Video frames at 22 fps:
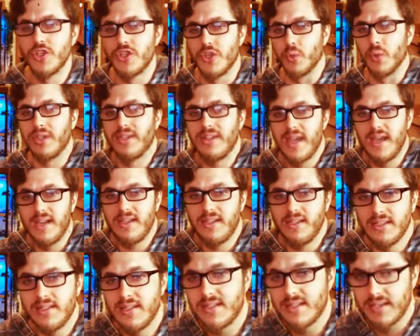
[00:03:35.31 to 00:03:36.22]
So what that
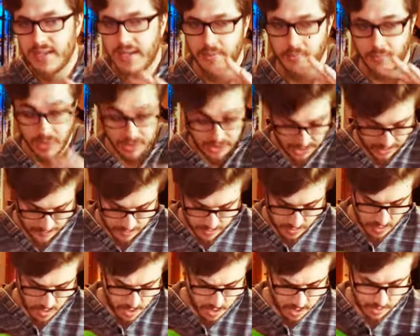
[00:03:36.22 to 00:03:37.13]
is, believe it
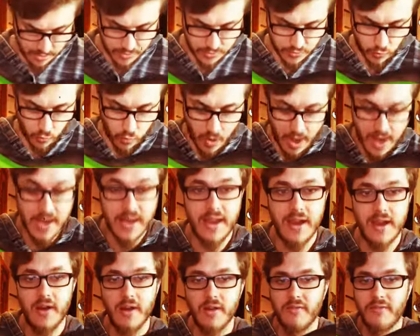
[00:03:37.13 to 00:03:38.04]
or not, it's right
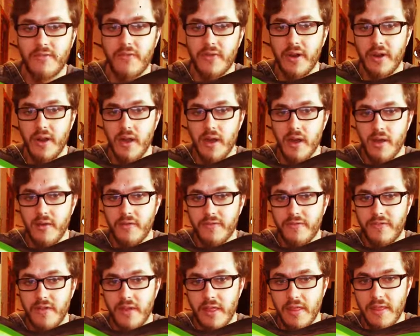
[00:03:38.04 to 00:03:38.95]
here in front
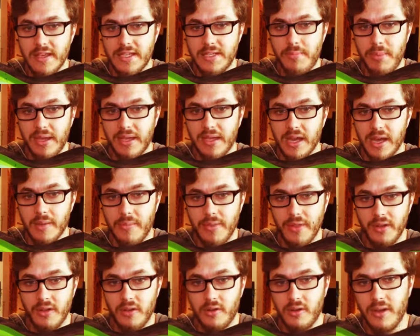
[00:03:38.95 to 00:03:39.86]
of this
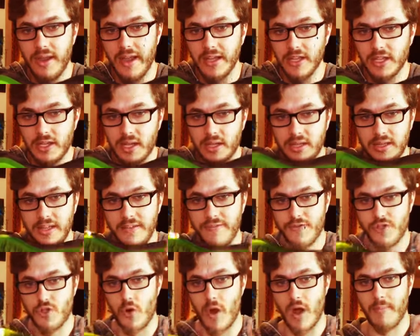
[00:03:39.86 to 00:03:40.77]
pickup, the little like
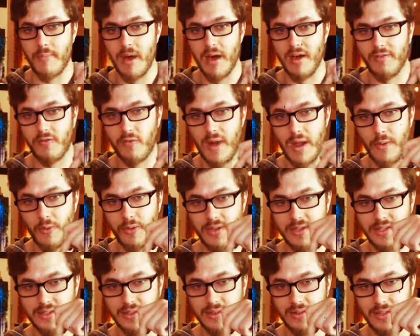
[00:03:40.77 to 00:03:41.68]
cliff drop off right where
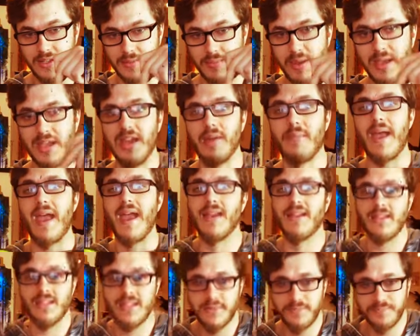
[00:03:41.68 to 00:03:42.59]
this, this pickup
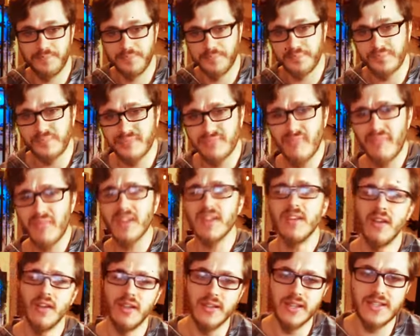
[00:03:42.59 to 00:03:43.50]
ends.
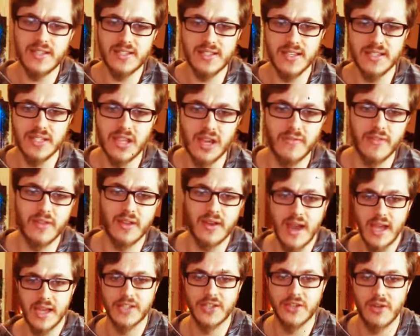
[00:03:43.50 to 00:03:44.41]
Let's discover the
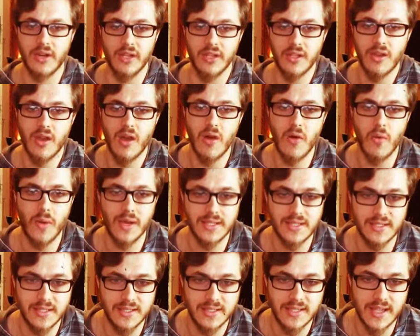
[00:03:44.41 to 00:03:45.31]
next string. Yo,
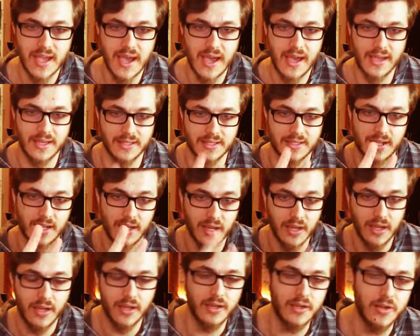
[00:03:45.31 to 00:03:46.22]
Wesley Skies.
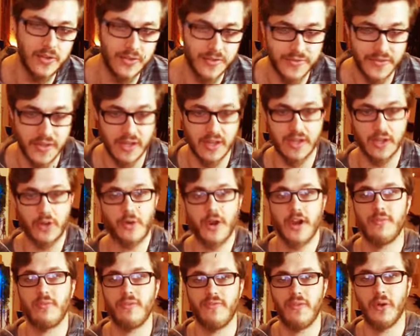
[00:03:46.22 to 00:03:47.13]
Dude's a fucking
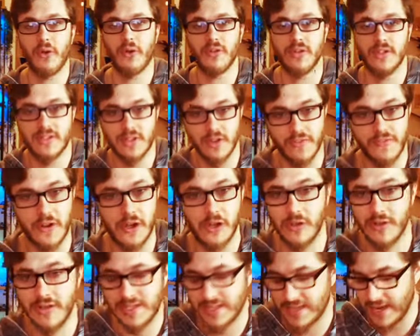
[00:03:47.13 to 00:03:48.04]
incredible vocalist. Go
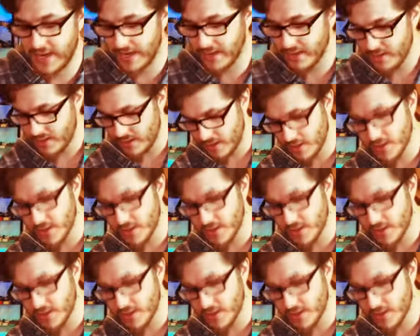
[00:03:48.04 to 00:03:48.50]
follow this guy.